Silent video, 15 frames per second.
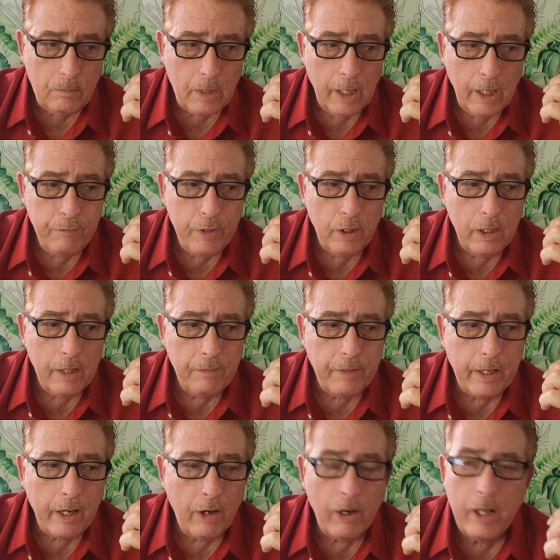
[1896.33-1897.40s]
if you live
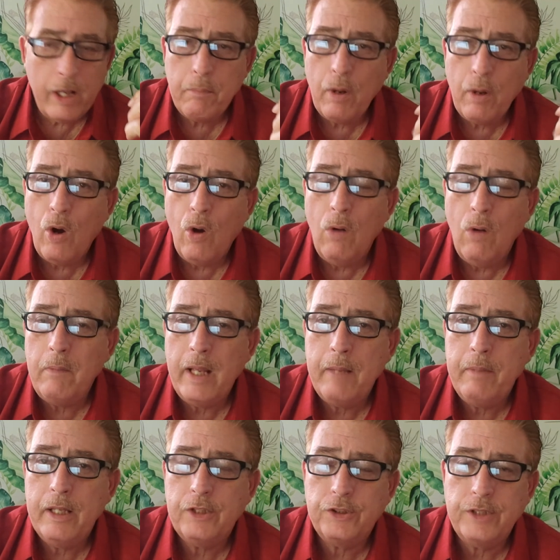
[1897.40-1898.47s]
in an area of Bohol,
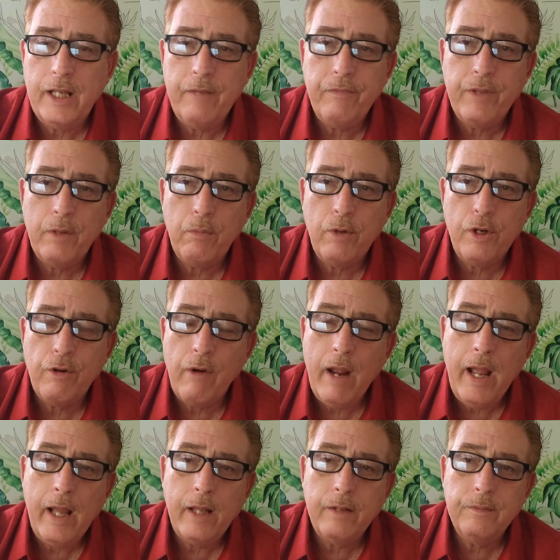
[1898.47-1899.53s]
maybe it's safe there where you're
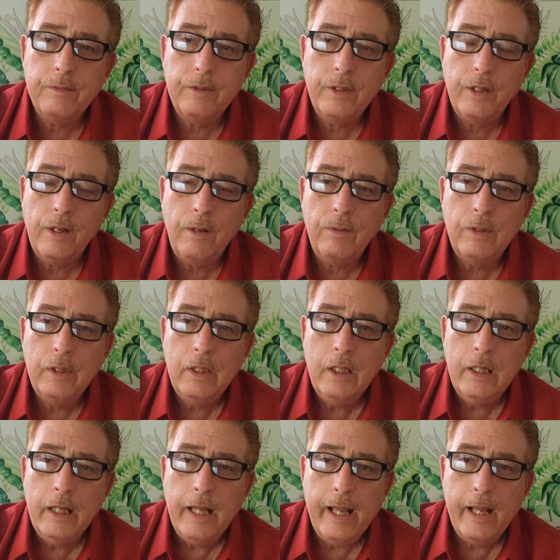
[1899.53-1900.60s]
at, you know.
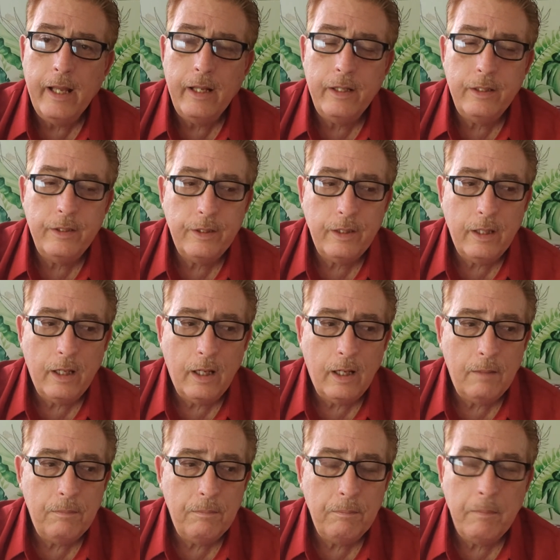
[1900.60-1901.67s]
And
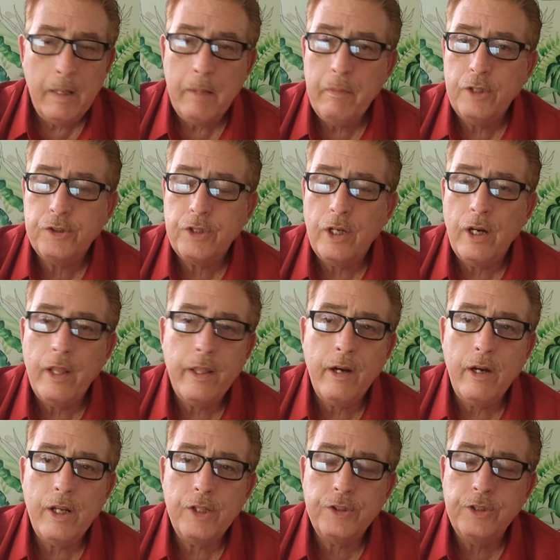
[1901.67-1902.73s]
maybe this other
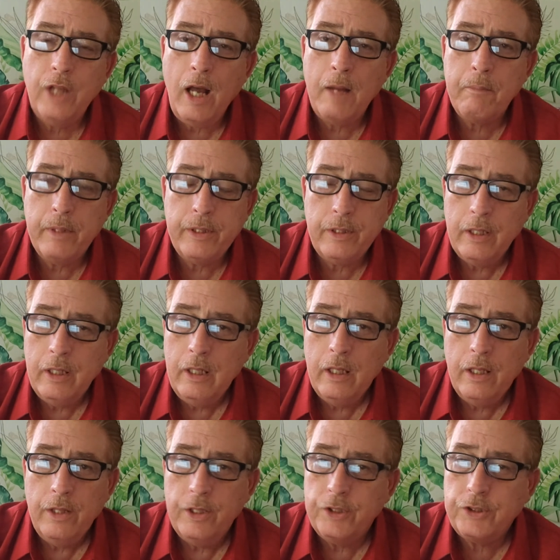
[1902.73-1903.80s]
area is not, but
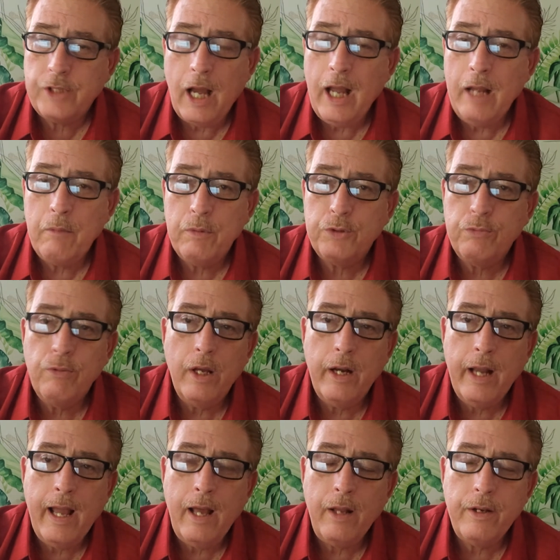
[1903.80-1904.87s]
this guy was run
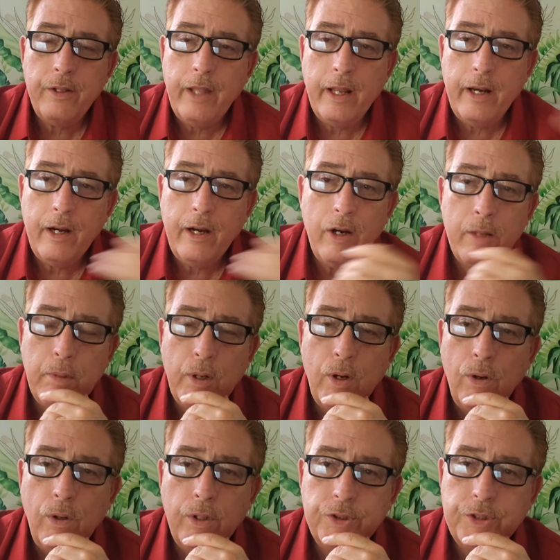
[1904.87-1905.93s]
out of that area of
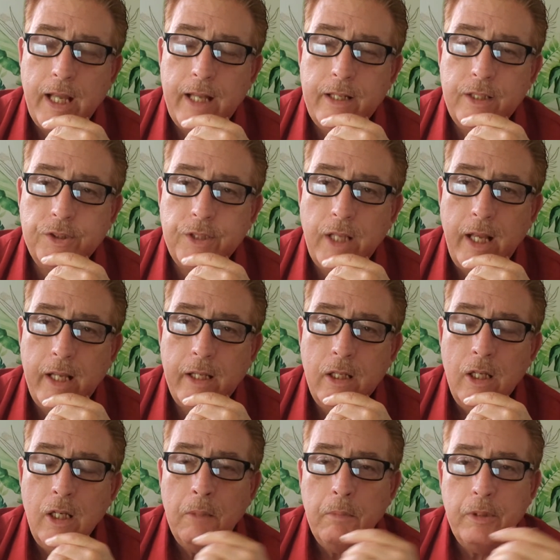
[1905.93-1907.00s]
Bohol, it's sad to say.
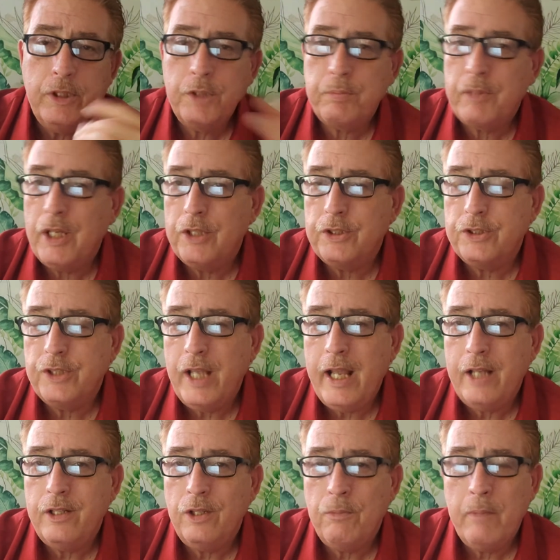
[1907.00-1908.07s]
But just because I say
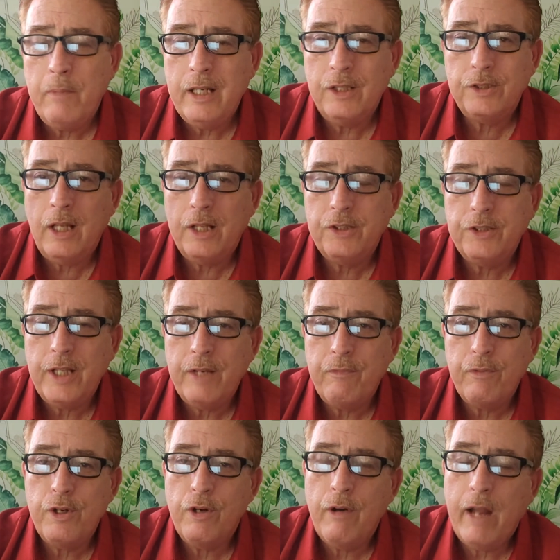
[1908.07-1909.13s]
it doesn't mean it's not safe
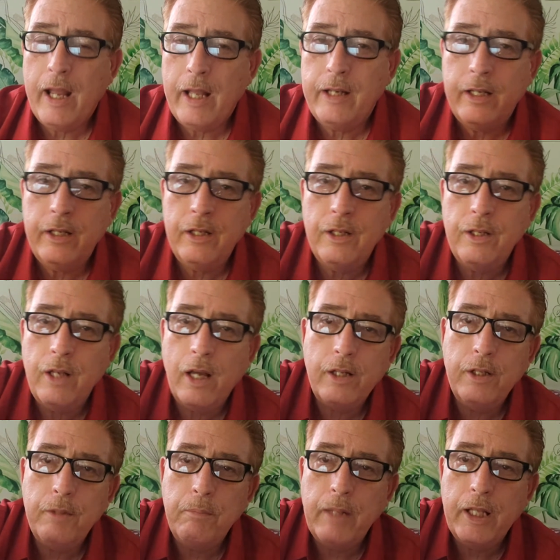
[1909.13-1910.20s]
where you're at and not a
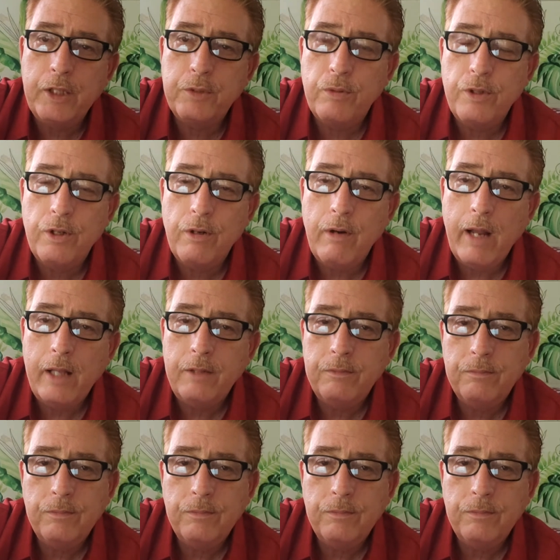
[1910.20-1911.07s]
good place where you're at.